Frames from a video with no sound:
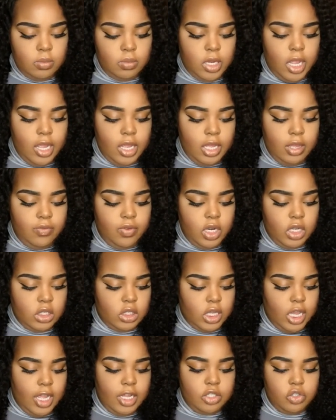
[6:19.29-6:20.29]
I'm not even
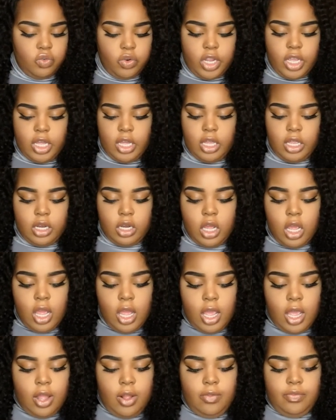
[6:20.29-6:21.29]
exaggerating.
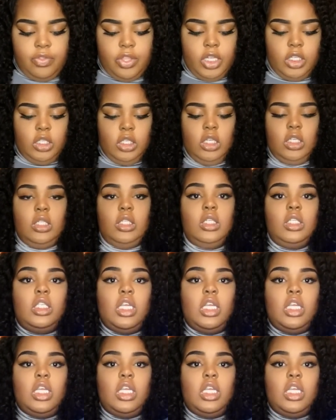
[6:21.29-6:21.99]
This is the